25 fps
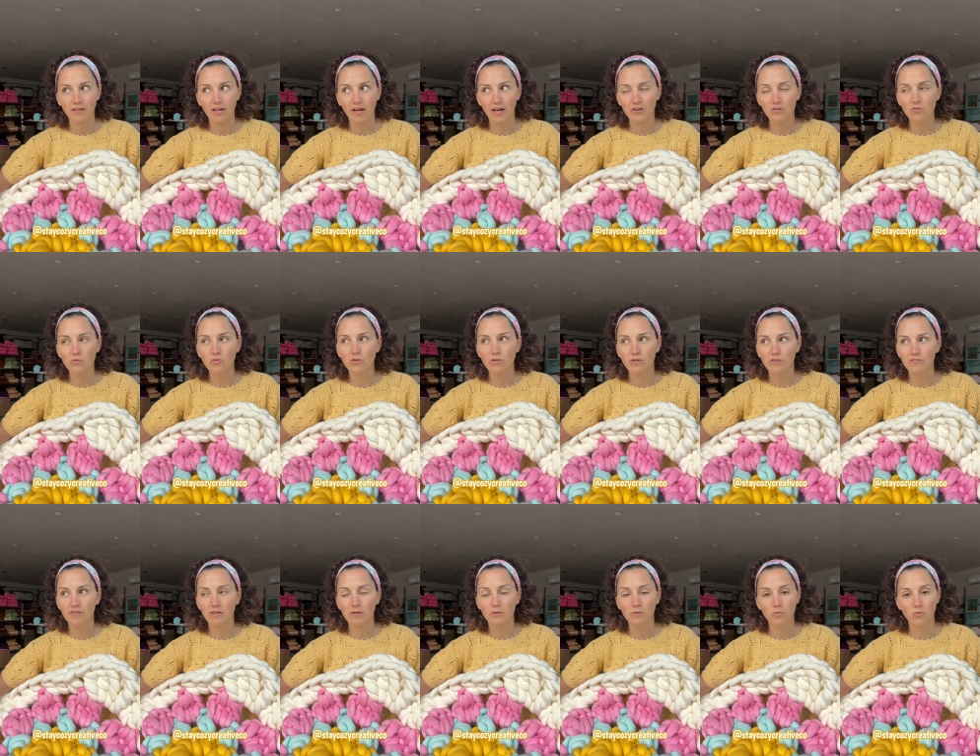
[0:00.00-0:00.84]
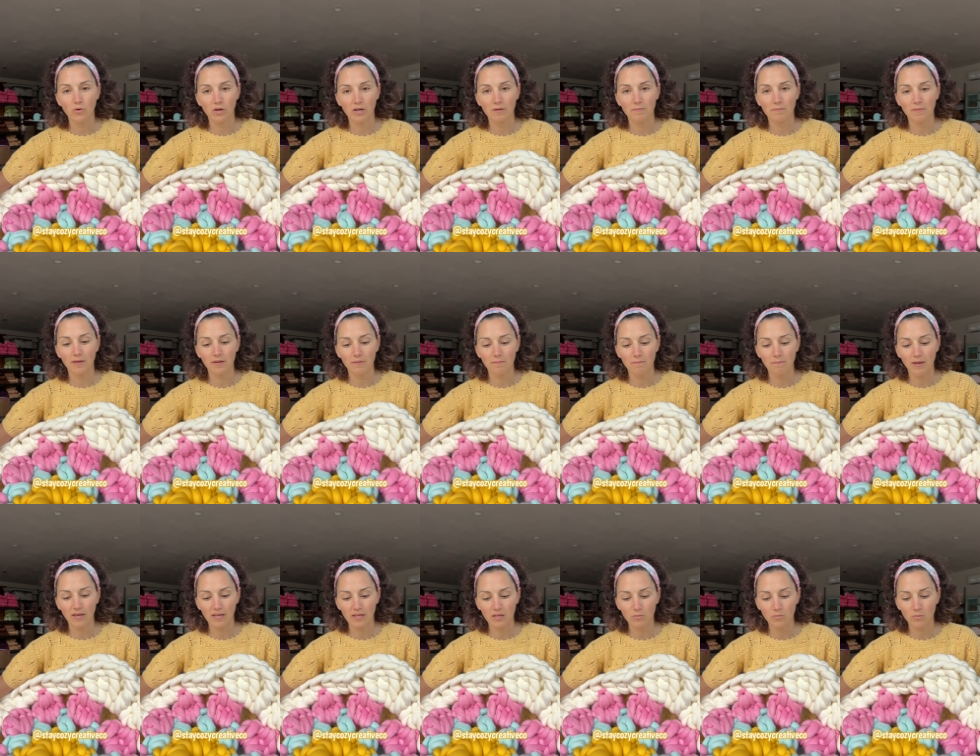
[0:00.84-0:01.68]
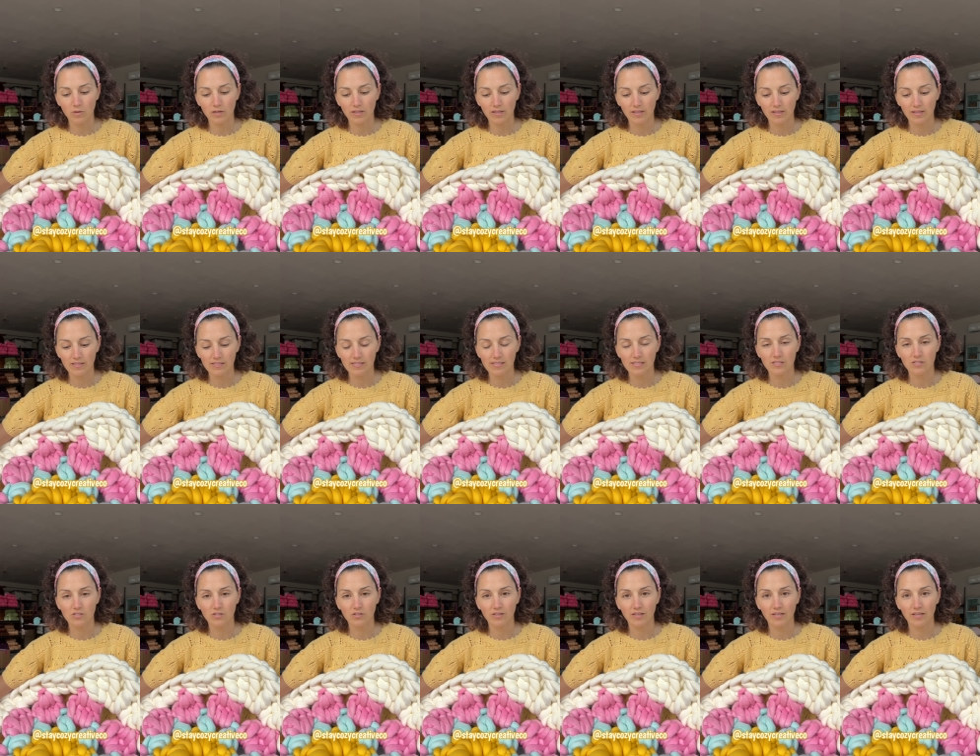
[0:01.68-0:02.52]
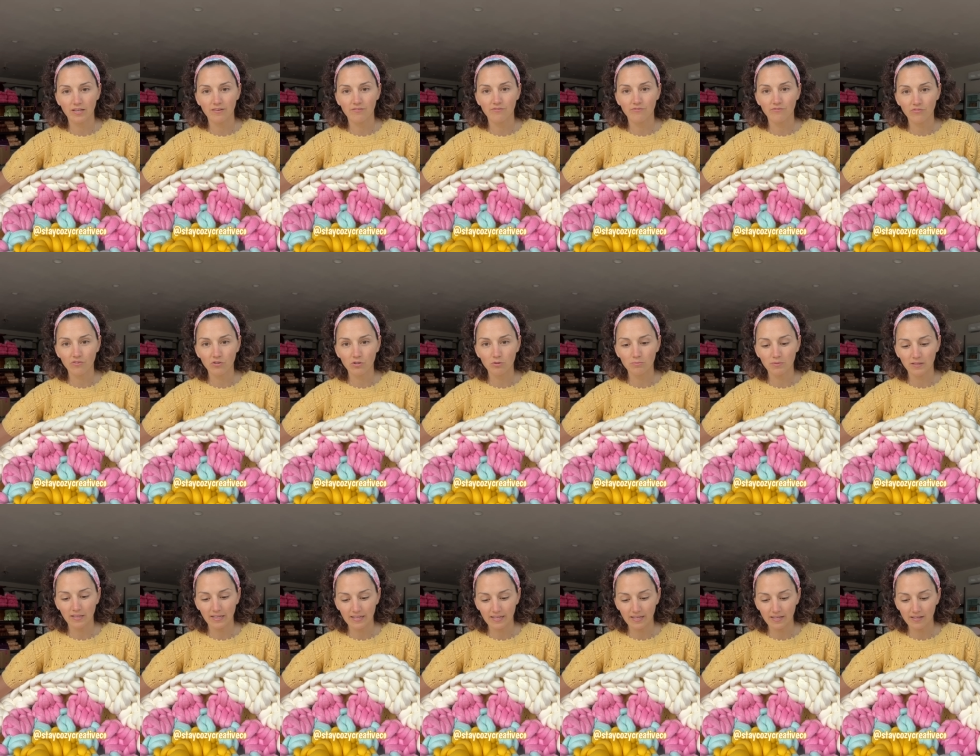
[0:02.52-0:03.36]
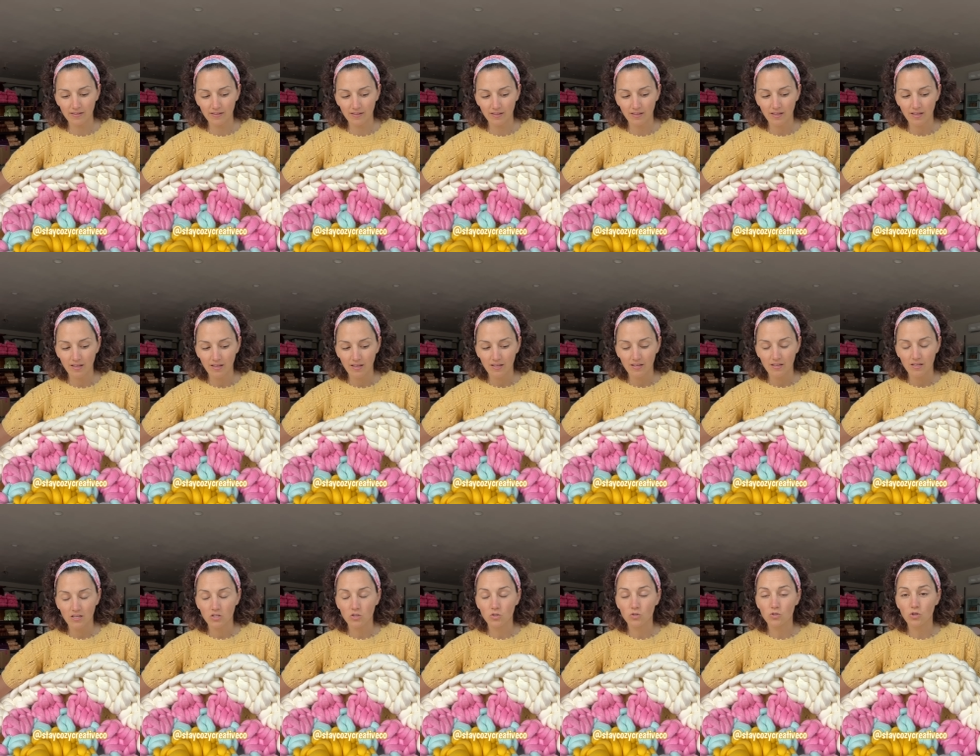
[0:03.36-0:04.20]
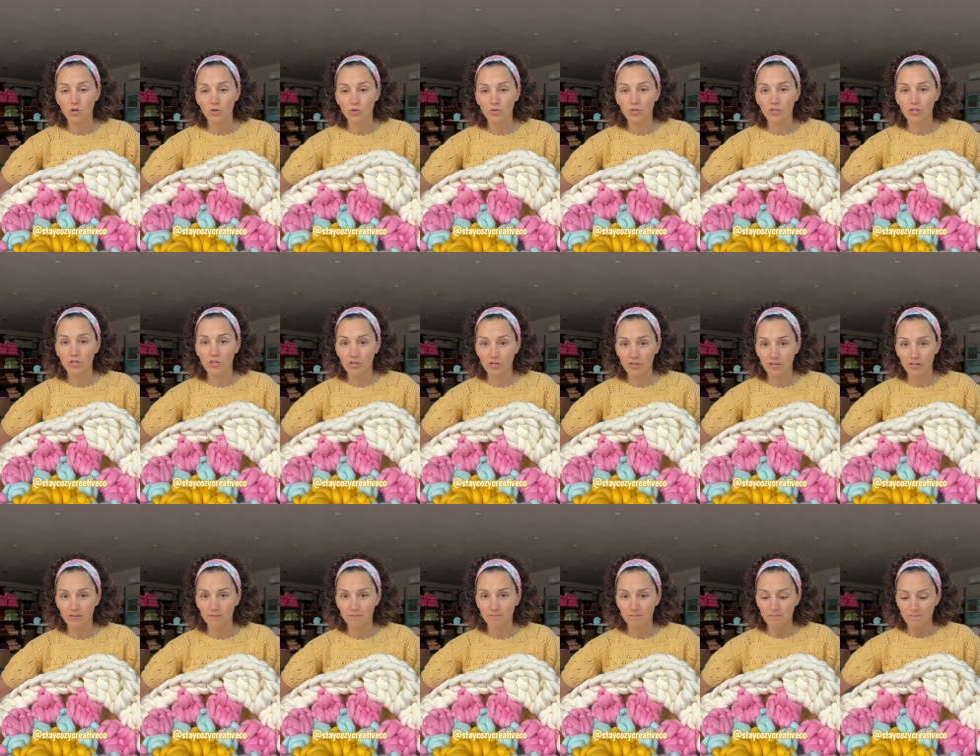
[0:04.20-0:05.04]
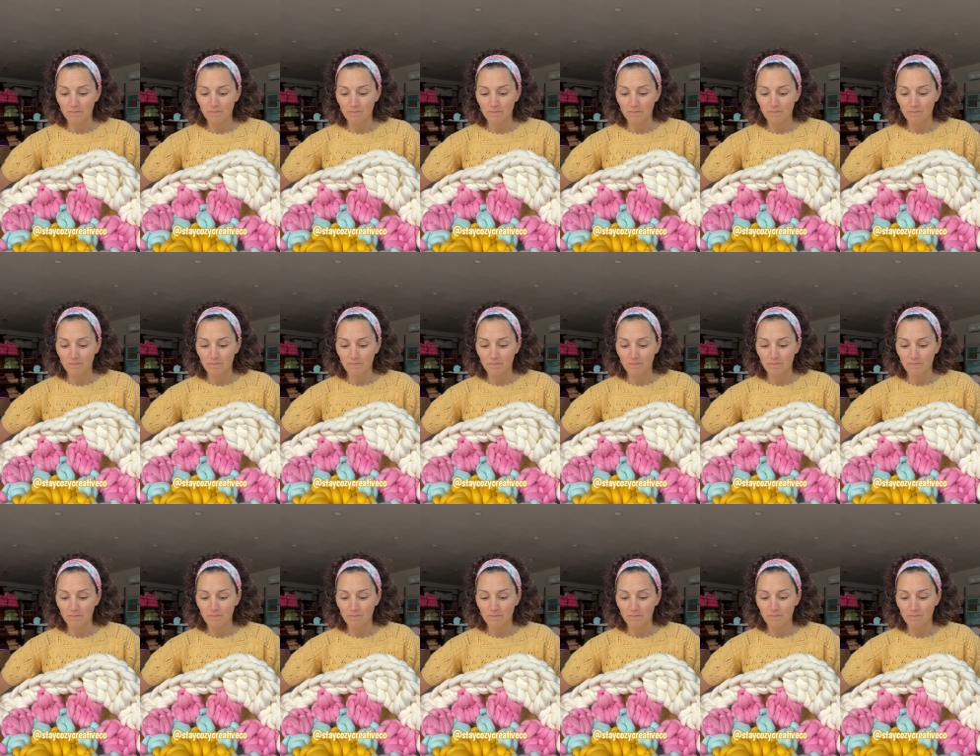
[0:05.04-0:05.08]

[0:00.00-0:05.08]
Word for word: I don't know if I would recommend making one of these into like a full blanket. You totally could.